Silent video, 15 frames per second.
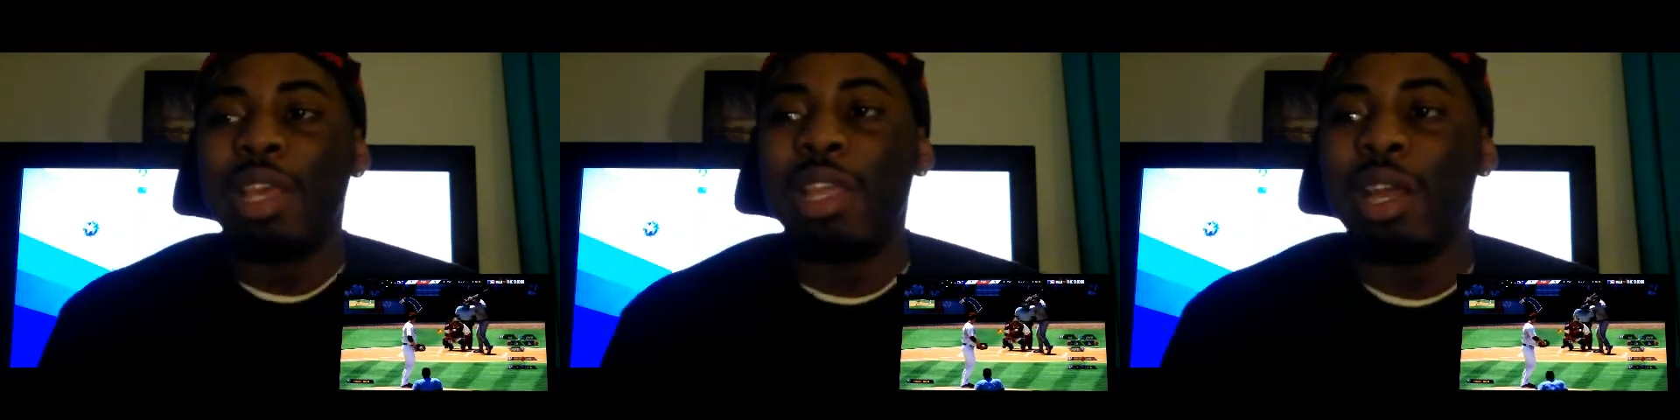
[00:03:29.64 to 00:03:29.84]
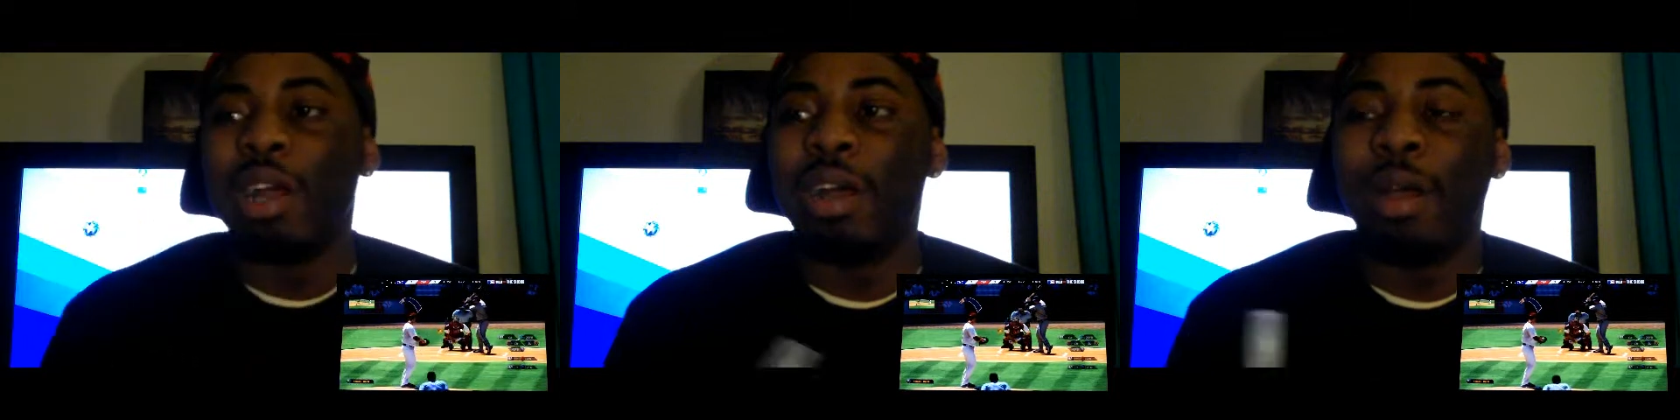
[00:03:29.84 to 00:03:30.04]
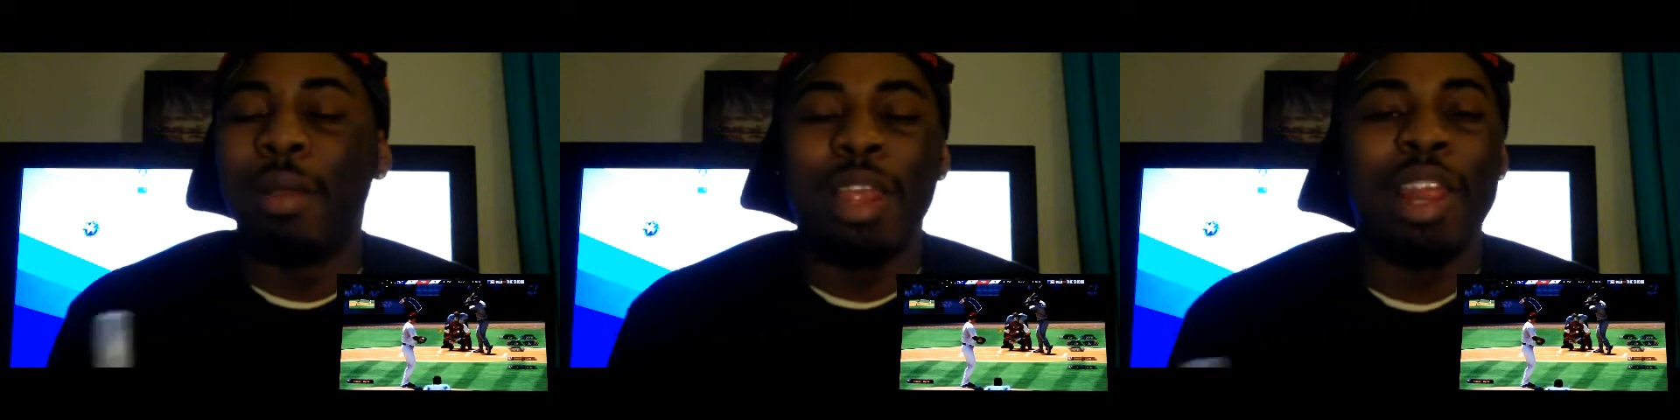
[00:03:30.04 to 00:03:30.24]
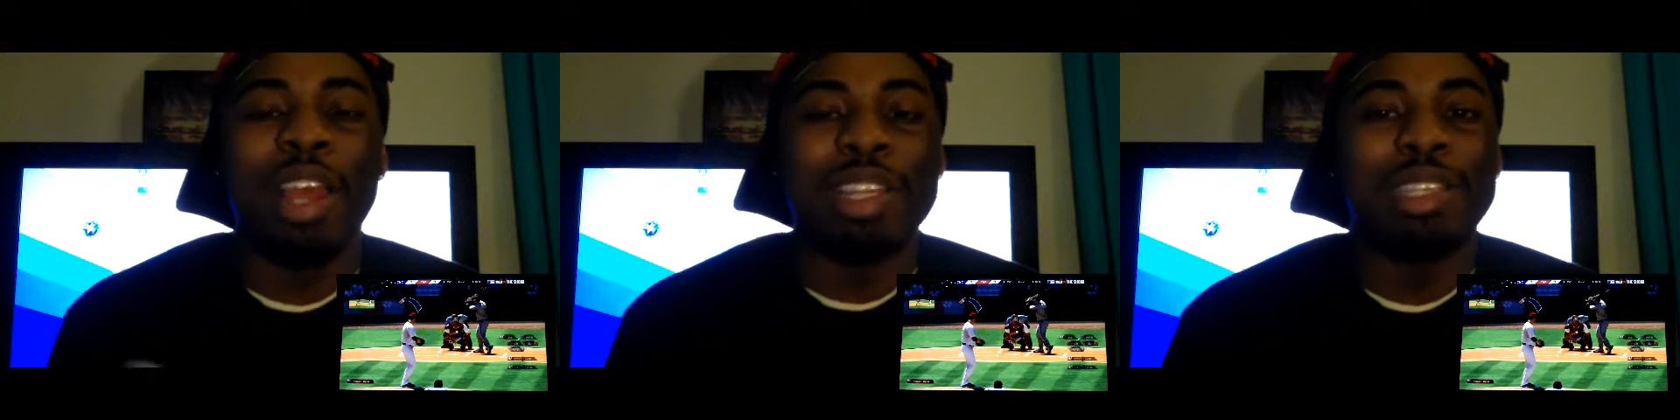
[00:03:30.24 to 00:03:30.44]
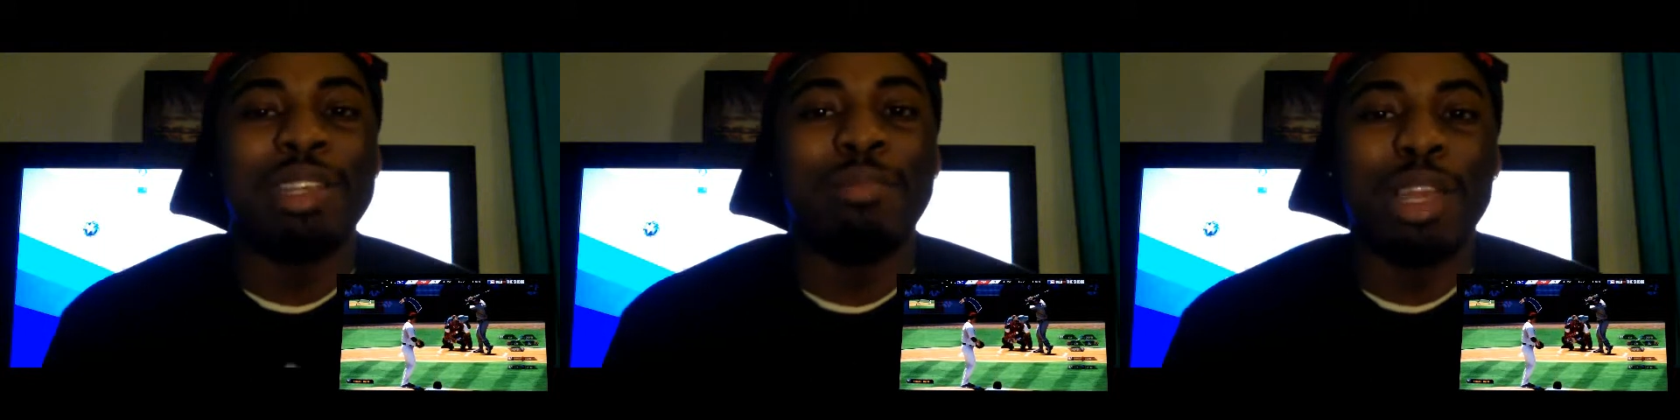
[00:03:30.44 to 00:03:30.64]
it
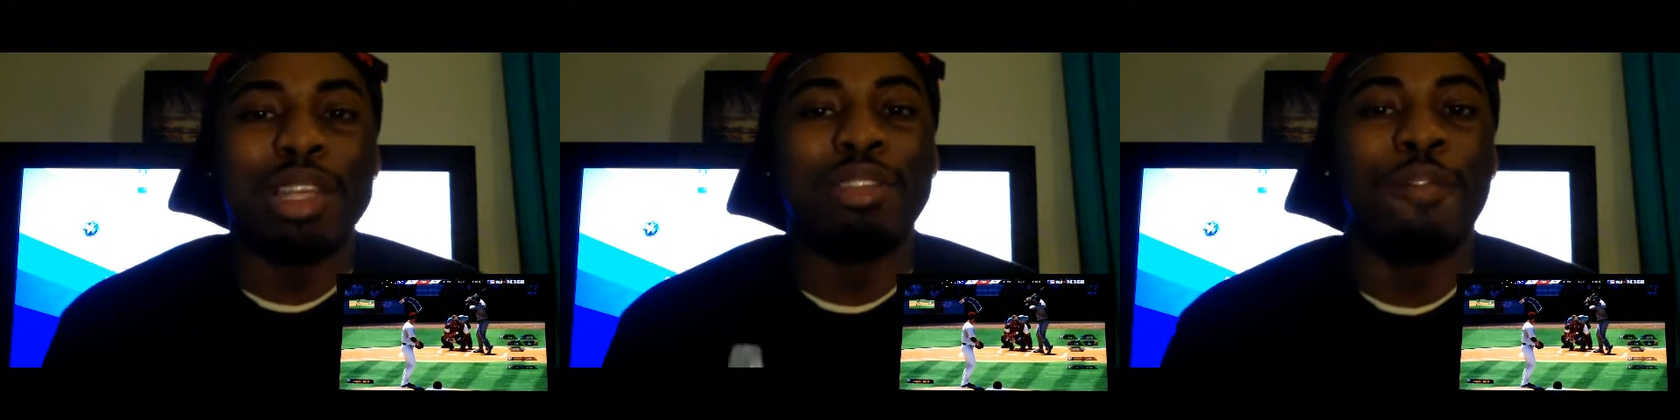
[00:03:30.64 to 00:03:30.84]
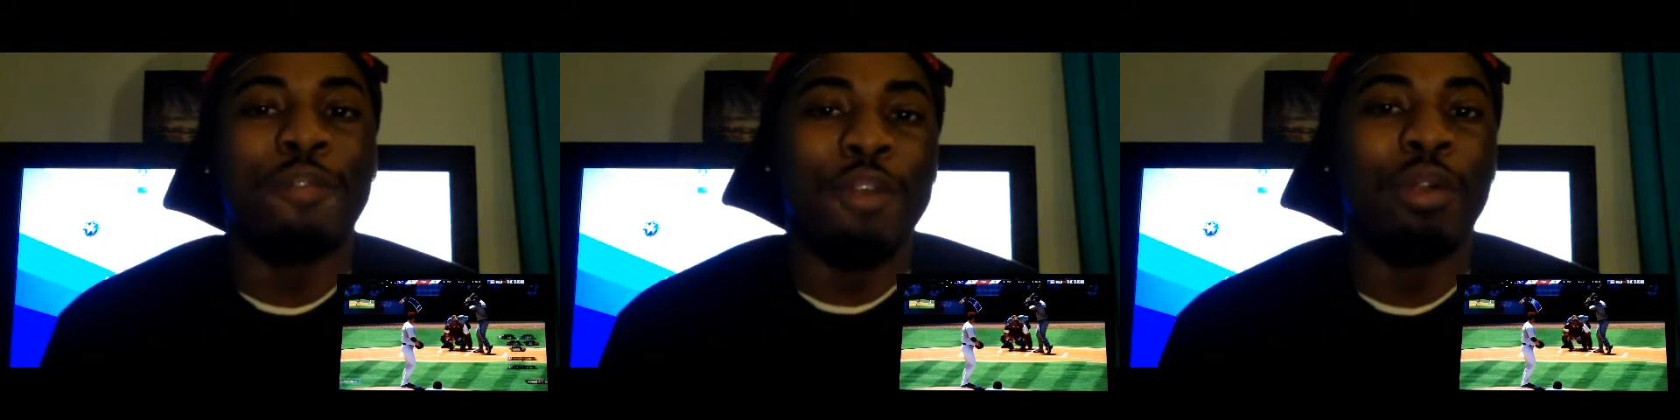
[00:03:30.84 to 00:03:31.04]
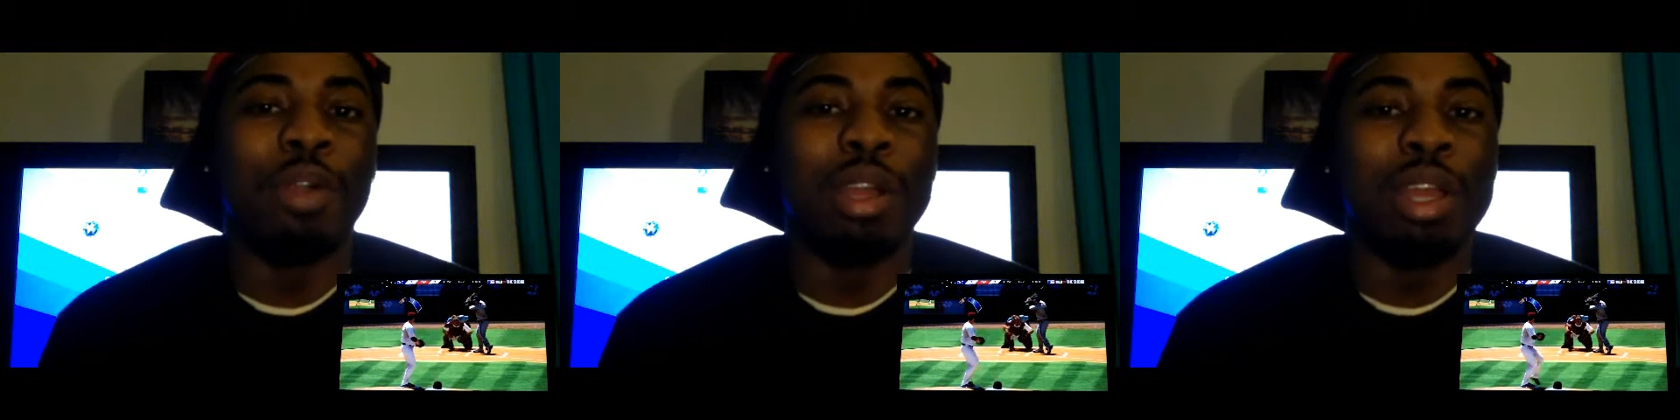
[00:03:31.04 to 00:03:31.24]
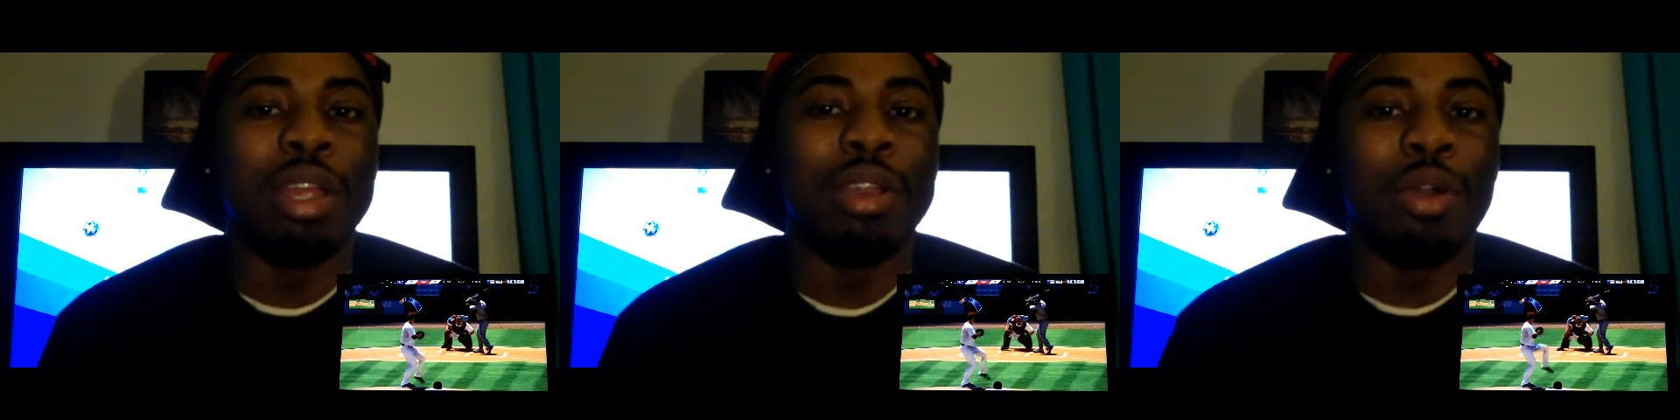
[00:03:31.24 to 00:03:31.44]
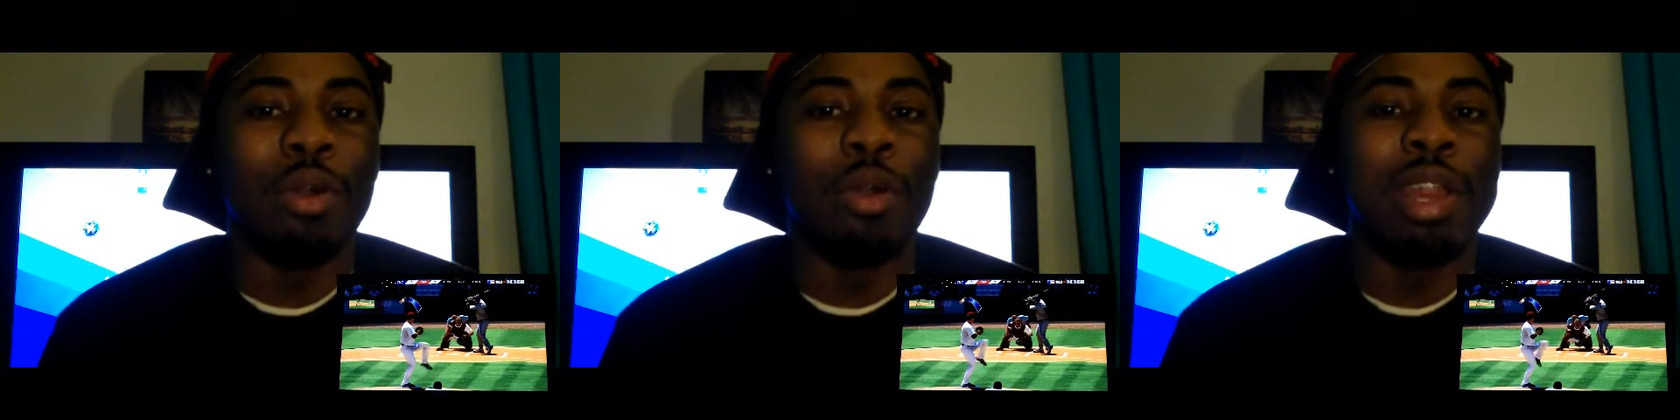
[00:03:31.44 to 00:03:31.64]
actually makes you feel
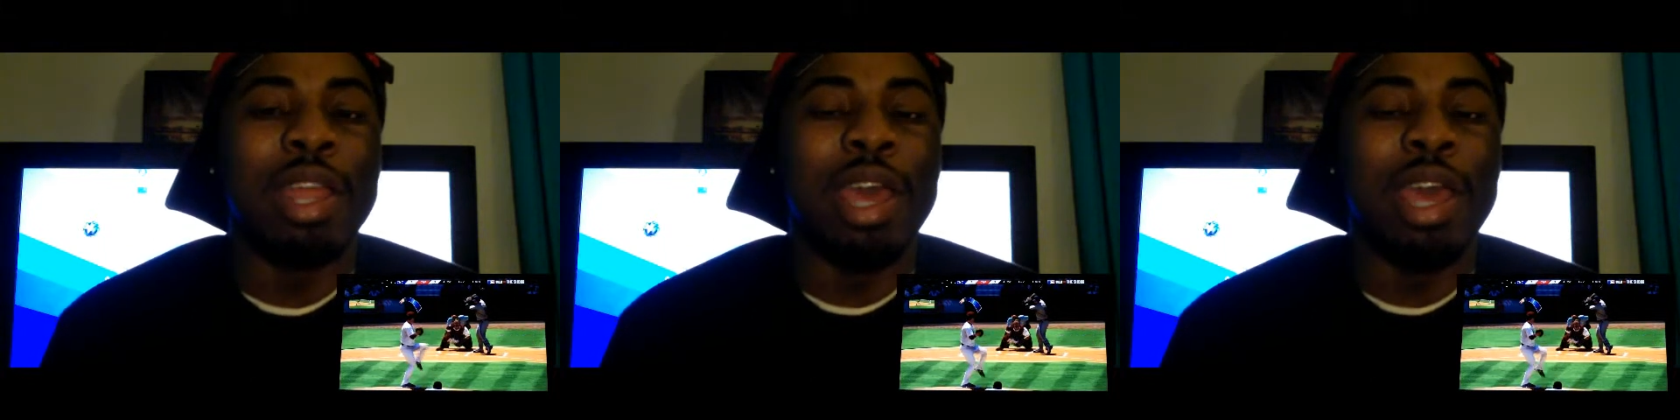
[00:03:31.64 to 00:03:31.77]
good knowing